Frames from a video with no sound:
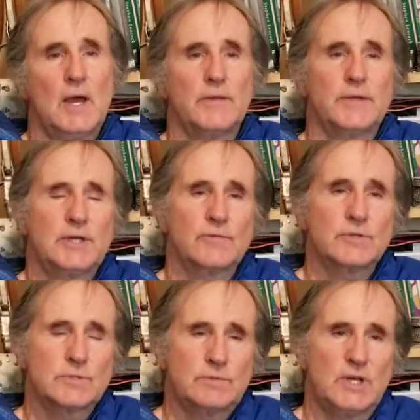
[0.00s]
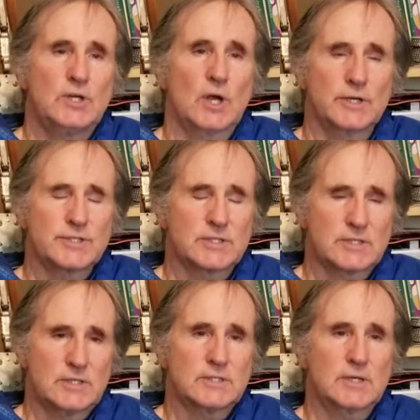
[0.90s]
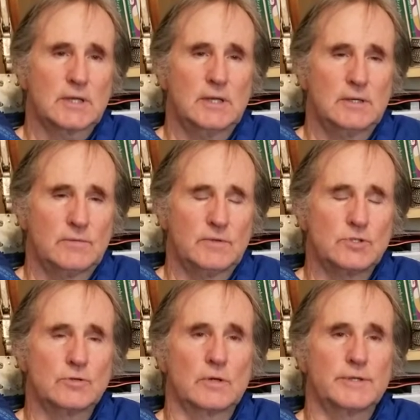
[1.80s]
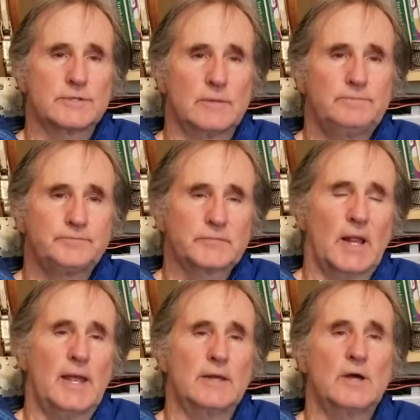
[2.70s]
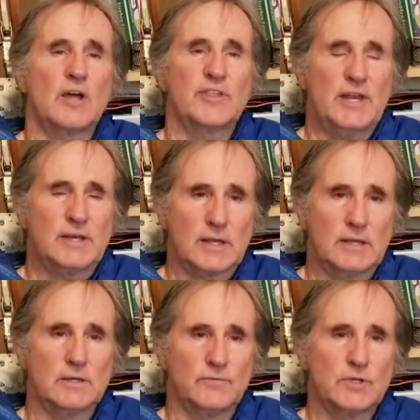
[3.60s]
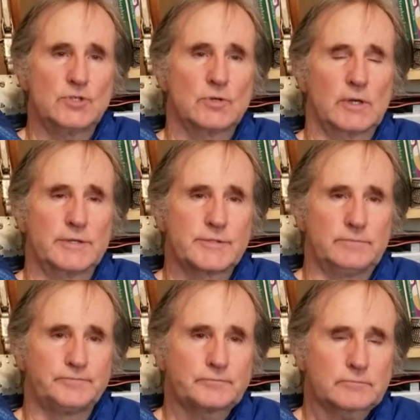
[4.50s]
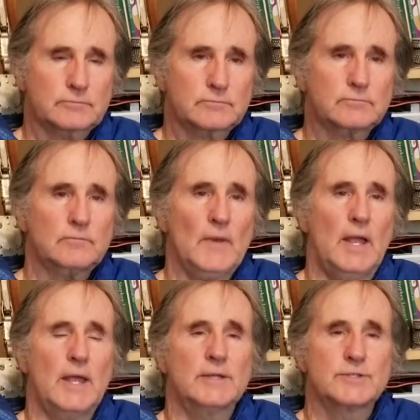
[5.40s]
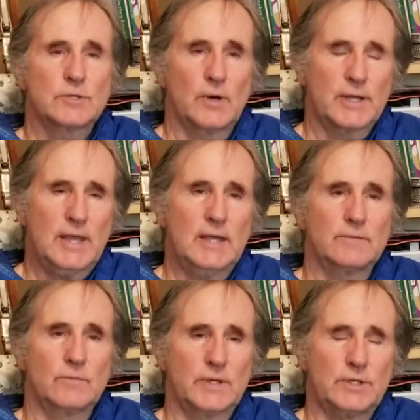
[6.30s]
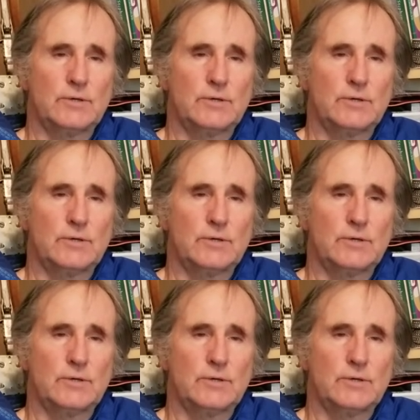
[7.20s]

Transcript: The difference between narcissistic individualism and authentic individualism. And so again, what you